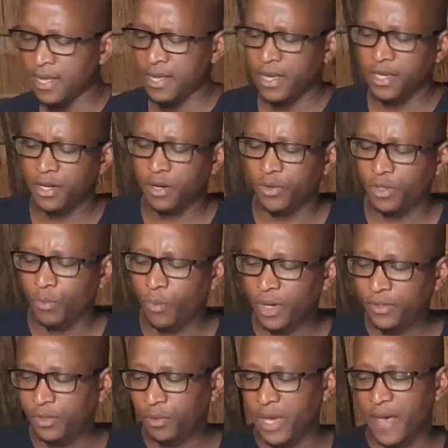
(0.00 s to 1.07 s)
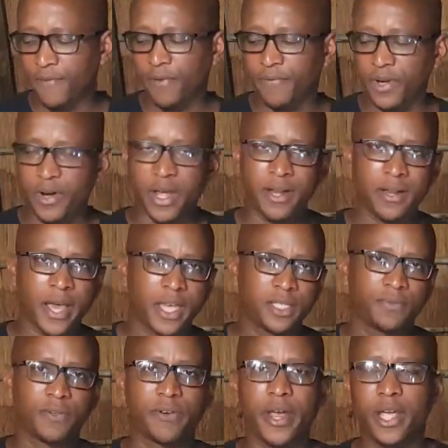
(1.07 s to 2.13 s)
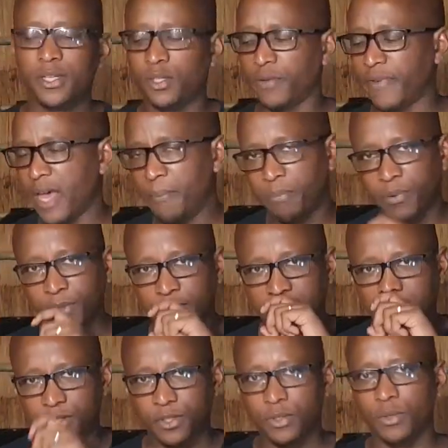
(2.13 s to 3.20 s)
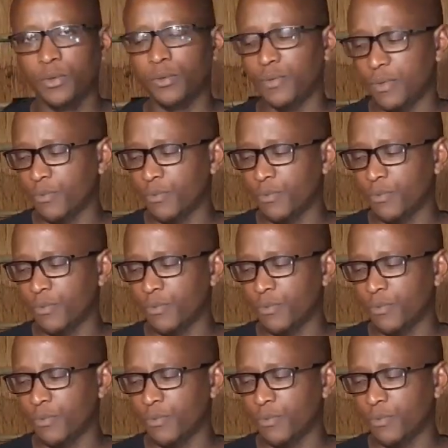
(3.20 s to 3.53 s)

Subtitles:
you want to have a nice variety of apples that you,